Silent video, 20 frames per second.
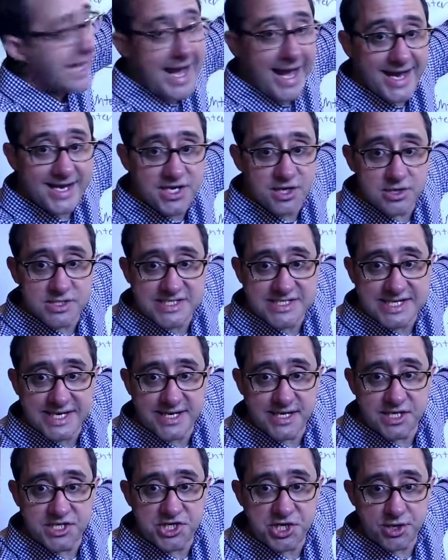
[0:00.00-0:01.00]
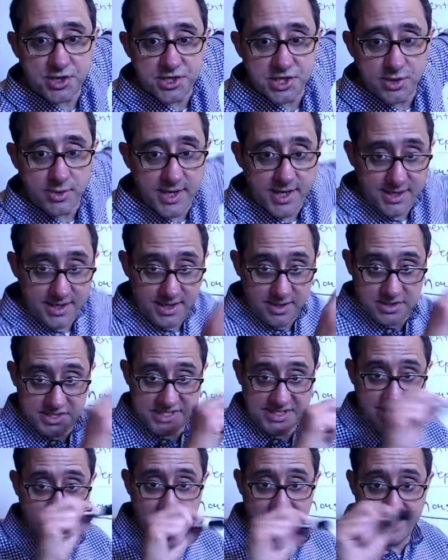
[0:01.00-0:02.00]
add your signature to it, you
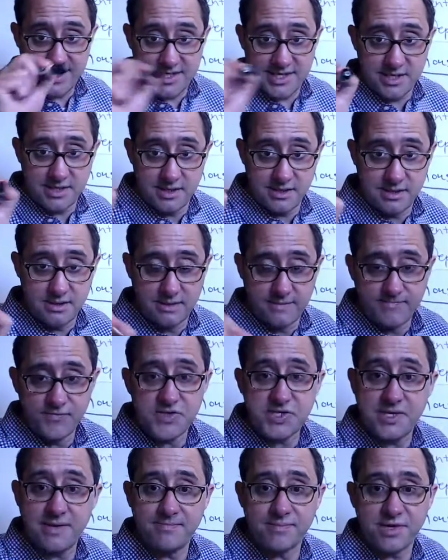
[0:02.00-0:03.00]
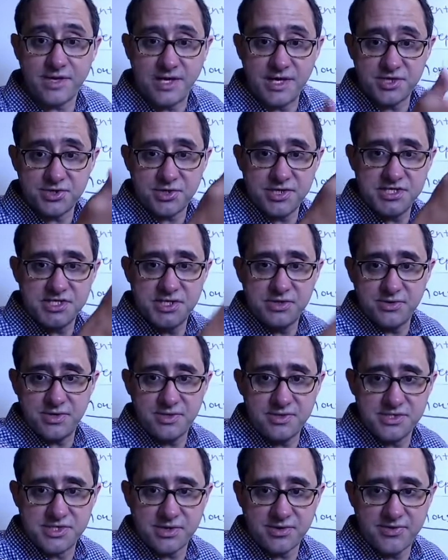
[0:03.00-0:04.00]
sign it. Some countries you
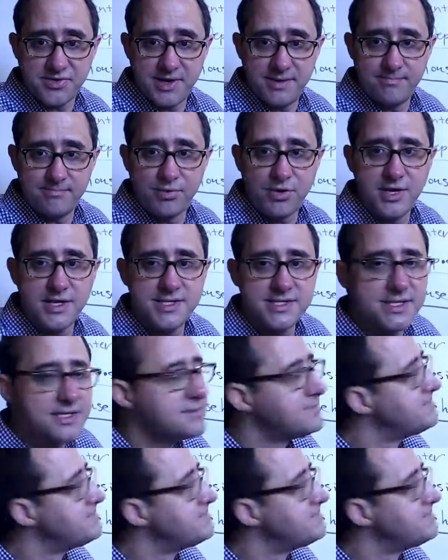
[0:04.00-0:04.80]
use your thumbprint.